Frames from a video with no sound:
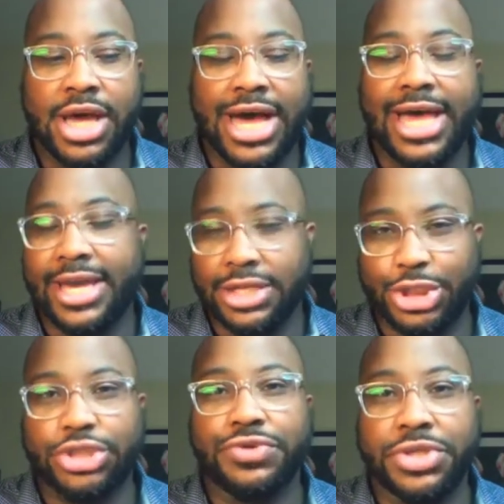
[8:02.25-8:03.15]
I had a
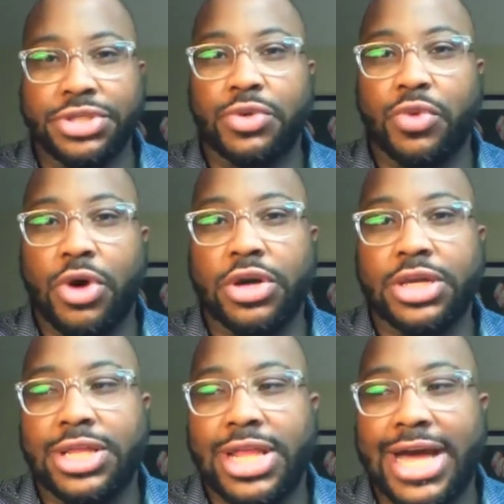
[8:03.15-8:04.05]
student to walk
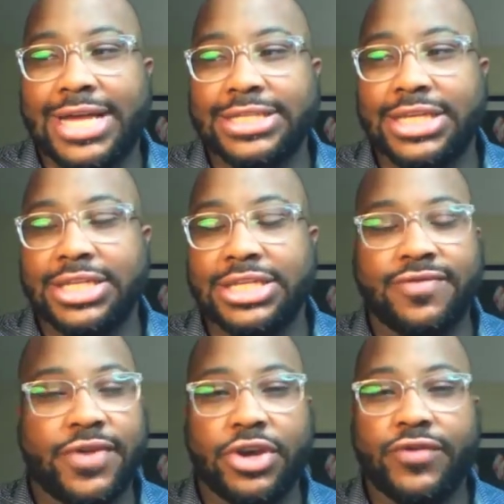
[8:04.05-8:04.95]
in class, and
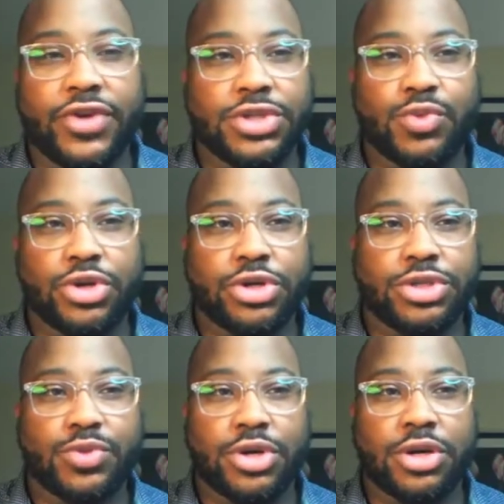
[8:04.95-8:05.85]
his very first
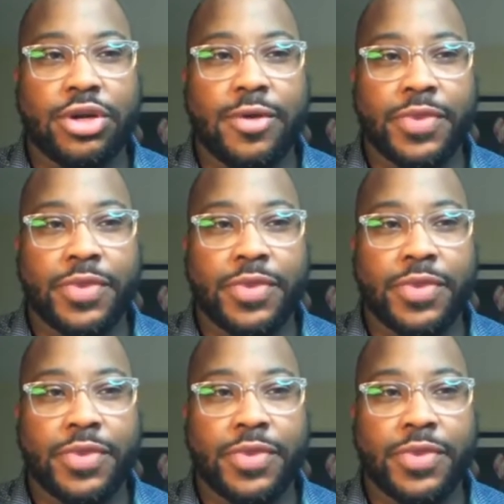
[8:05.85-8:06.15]
words were,